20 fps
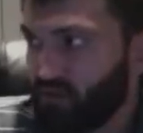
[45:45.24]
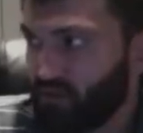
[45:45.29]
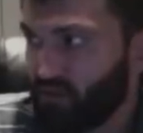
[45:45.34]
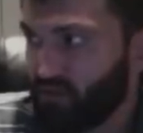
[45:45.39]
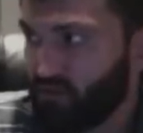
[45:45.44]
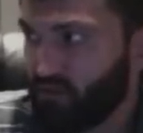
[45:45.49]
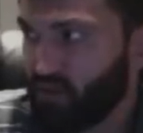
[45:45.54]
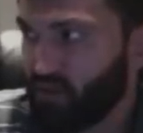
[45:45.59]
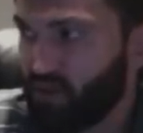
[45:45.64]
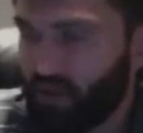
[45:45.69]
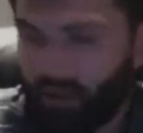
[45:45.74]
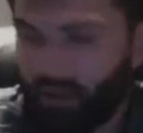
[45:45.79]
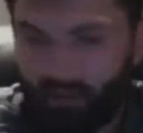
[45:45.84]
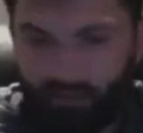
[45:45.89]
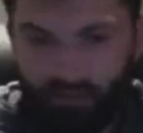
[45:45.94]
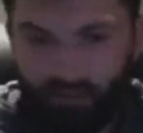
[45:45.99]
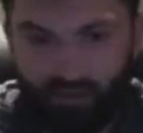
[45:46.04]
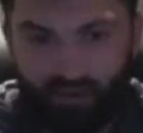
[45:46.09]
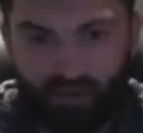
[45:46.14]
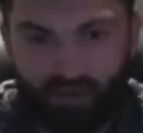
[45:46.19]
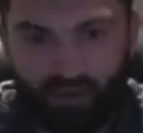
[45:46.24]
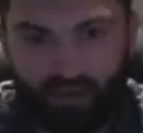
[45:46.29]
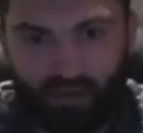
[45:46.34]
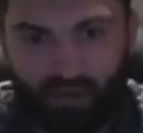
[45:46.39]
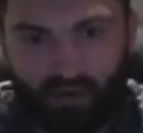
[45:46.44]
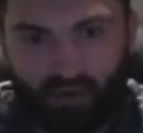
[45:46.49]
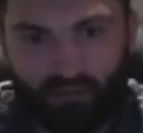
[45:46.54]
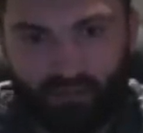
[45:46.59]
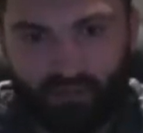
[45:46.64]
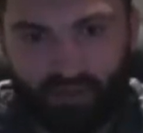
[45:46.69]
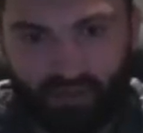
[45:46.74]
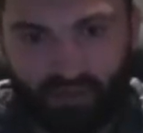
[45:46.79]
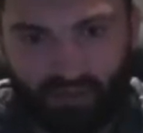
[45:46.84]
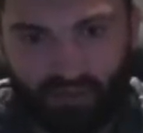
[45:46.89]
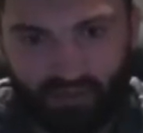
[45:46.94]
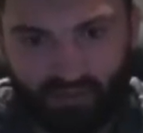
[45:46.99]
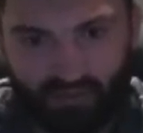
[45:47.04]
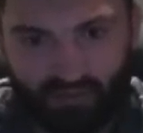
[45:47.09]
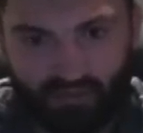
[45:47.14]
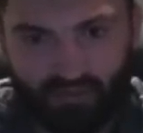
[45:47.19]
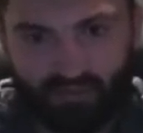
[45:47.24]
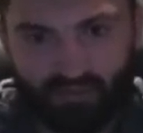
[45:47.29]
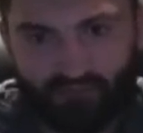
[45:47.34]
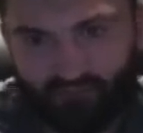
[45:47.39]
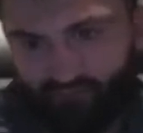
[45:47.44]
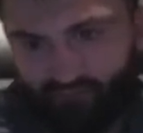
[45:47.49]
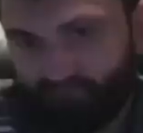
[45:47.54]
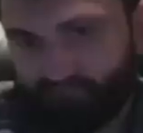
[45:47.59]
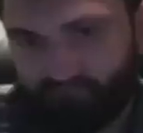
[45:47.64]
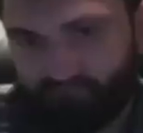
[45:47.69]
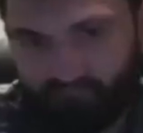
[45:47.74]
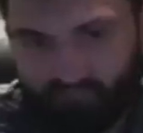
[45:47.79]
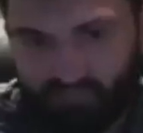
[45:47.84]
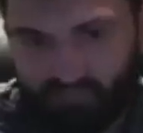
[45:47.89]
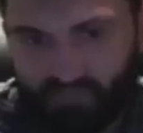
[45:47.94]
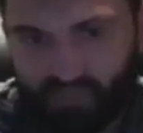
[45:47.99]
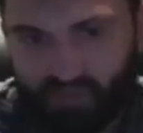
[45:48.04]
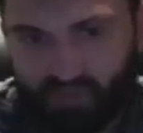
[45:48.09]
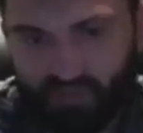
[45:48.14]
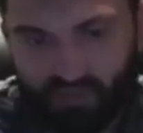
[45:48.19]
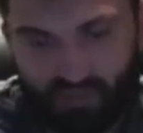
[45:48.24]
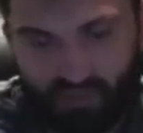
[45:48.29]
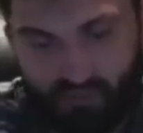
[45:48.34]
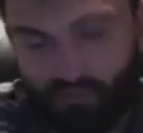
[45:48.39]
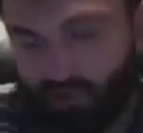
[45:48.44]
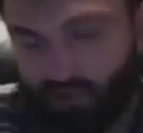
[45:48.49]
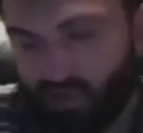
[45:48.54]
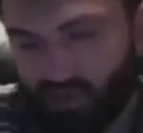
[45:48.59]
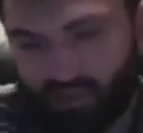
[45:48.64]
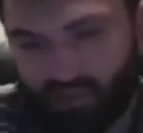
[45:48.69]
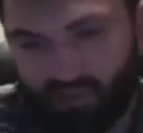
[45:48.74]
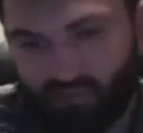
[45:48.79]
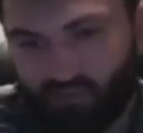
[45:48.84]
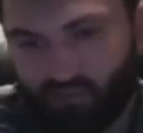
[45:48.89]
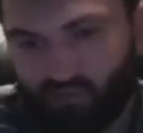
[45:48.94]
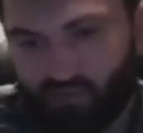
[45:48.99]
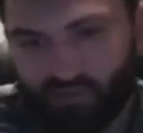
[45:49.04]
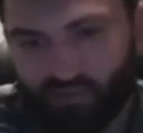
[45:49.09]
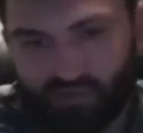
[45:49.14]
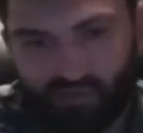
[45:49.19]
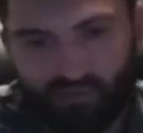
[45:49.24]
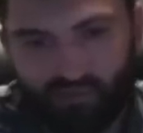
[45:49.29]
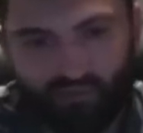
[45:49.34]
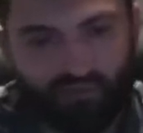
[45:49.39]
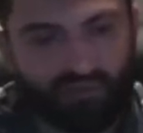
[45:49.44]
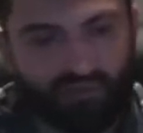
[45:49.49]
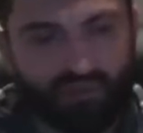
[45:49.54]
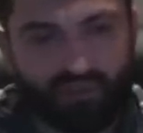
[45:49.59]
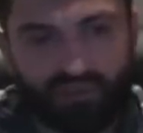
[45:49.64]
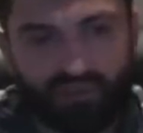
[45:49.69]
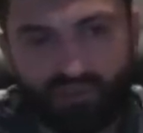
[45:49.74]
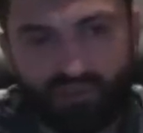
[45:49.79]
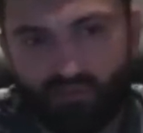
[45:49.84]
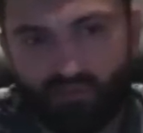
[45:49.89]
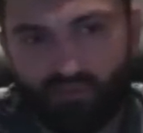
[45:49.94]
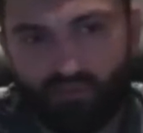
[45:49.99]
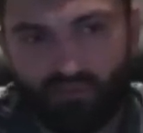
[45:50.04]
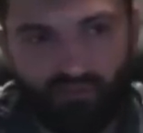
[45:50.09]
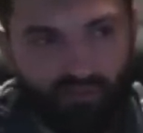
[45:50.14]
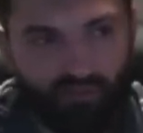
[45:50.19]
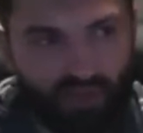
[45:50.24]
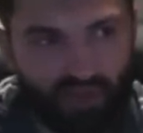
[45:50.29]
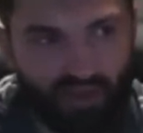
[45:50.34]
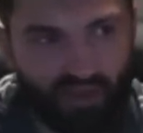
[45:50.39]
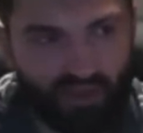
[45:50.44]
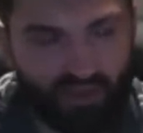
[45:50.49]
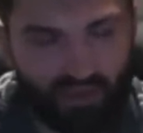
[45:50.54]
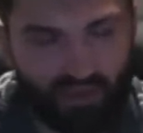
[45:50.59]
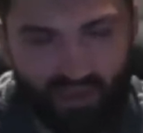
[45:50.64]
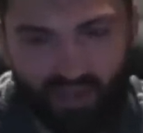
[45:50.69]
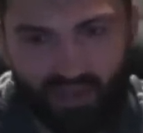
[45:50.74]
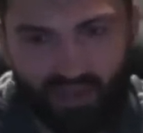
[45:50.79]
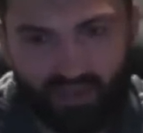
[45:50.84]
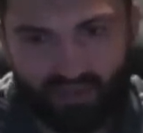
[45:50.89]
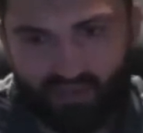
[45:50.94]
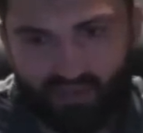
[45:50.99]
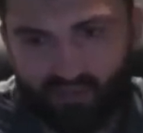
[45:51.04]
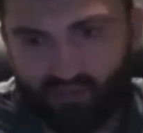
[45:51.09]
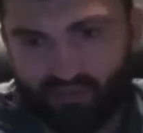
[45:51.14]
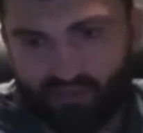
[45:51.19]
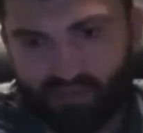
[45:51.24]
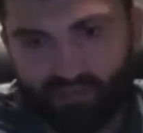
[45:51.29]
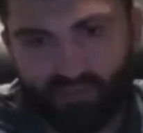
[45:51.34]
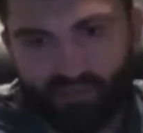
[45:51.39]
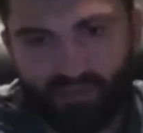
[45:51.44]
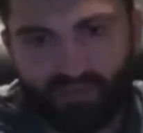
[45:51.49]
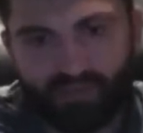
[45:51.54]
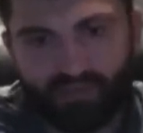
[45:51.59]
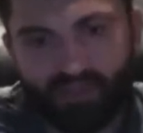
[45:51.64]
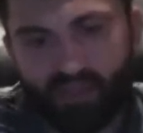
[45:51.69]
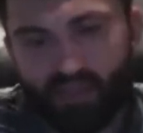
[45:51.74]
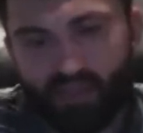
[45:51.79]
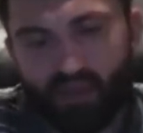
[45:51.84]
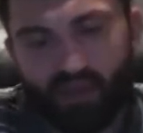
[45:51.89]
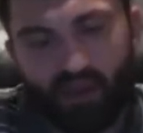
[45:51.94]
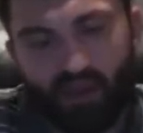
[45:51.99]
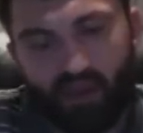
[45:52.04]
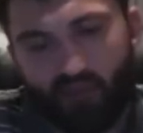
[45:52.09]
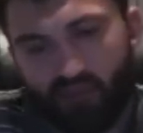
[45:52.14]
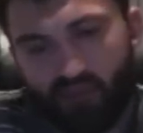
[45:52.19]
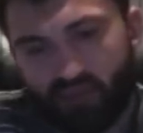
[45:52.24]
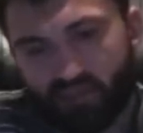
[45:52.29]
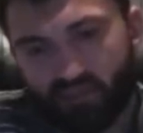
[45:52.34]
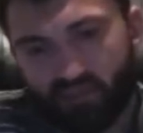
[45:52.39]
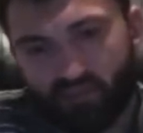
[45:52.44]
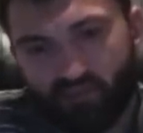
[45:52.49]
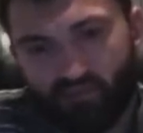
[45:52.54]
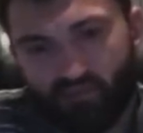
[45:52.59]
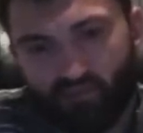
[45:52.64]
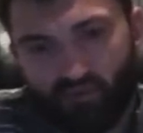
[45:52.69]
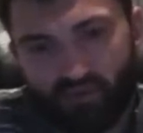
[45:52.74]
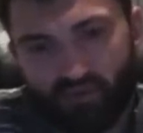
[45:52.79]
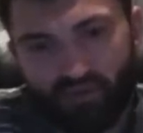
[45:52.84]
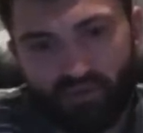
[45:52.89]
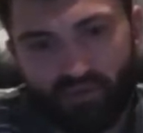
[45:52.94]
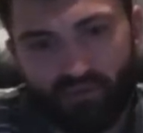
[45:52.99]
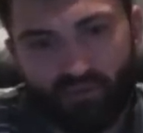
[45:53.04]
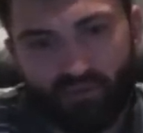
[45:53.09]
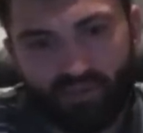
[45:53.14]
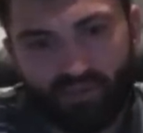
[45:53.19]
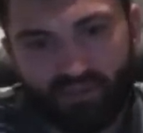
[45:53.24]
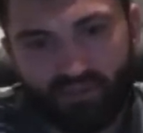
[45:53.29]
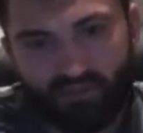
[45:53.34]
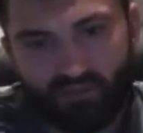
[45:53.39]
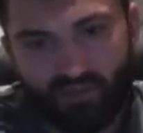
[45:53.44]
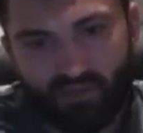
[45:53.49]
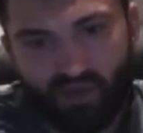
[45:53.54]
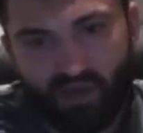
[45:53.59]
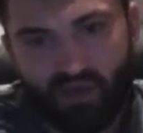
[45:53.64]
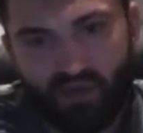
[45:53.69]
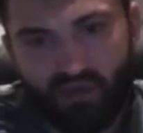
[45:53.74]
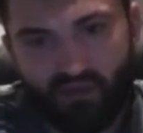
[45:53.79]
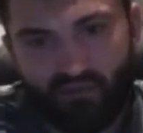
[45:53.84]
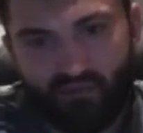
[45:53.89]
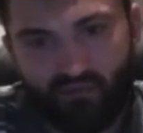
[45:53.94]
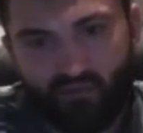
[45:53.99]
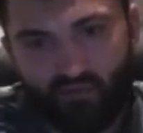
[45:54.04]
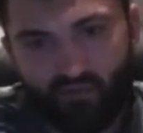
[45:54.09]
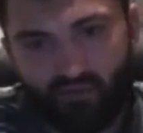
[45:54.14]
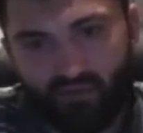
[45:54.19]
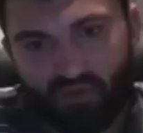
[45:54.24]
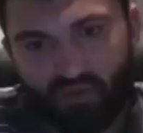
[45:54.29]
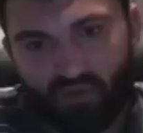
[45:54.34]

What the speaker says: my iPad. So some Russian, of course, the music, some lyrics. It depends. I mentioned before, it depends what kind of mood,